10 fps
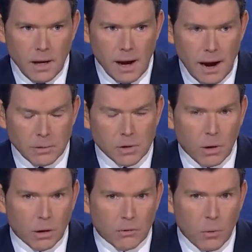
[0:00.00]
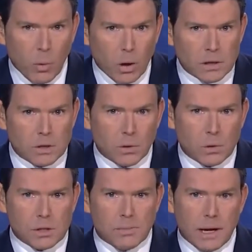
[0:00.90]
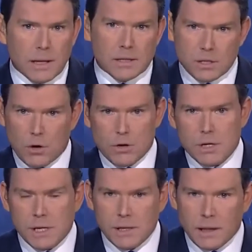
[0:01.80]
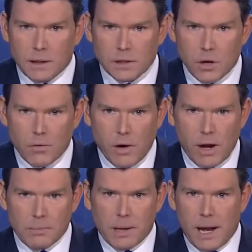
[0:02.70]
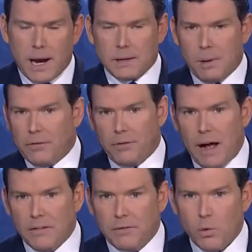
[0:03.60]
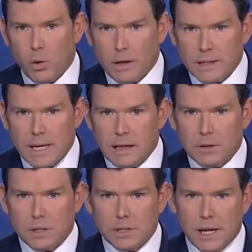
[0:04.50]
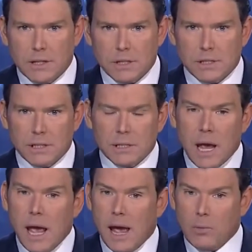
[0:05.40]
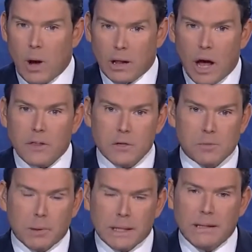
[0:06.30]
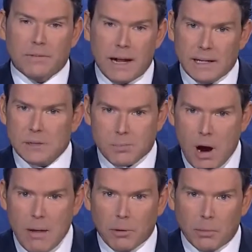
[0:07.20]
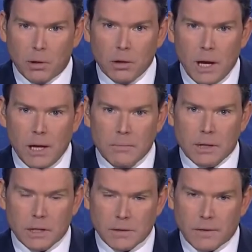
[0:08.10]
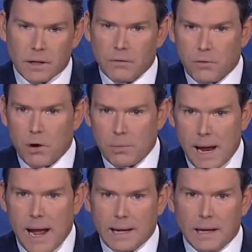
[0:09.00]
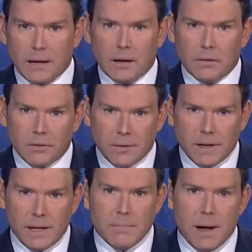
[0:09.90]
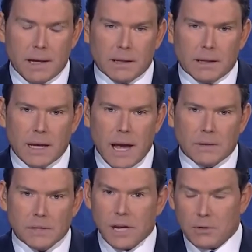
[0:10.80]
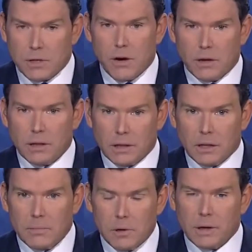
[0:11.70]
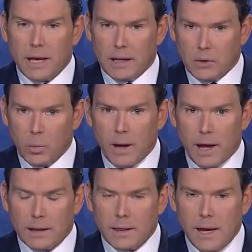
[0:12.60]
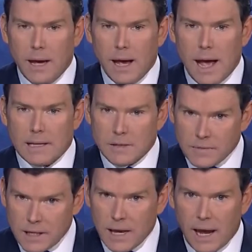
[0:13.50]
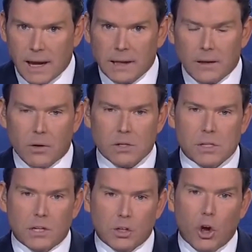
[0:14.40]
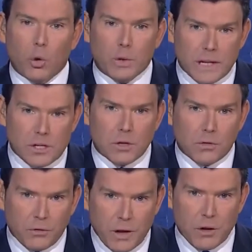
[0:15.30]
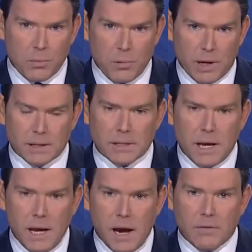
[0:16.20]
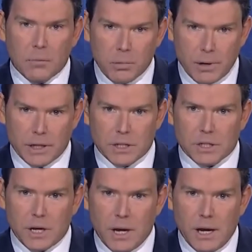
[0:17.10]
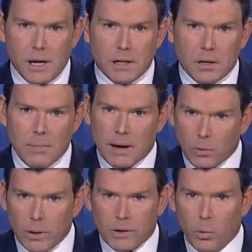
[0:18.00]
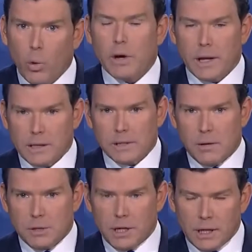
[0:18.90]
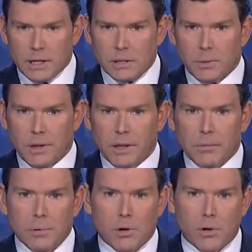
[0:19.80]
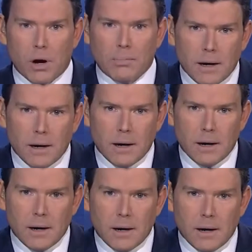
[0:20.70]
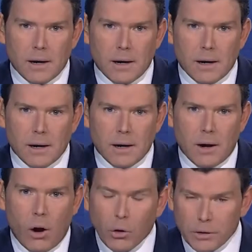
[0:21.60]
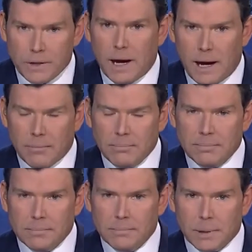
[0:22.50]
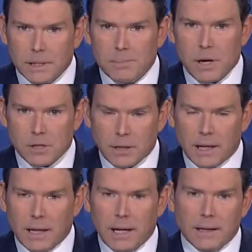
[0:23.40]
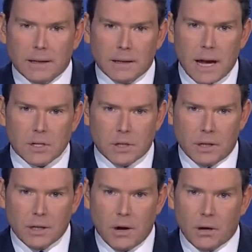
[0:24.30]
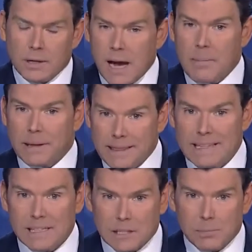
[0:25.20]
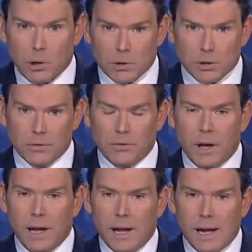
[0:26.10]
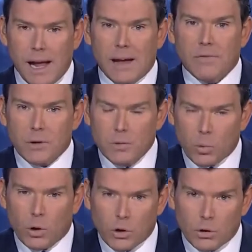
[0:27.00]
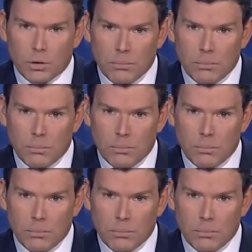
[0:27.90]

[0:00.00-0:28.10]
I was quoting from one source about his certainty that the server had been hacked by 5 foreign intelligence agencies, and while others believe that is probable because of the confirmed hacking of email accounts Secretary Clinton communicated with, as of today, there are still no digital fingerprints of a breach, no matter what the working assumption is with the Bureau. All the time, but especially in a heated election, on a topic this explosive, every word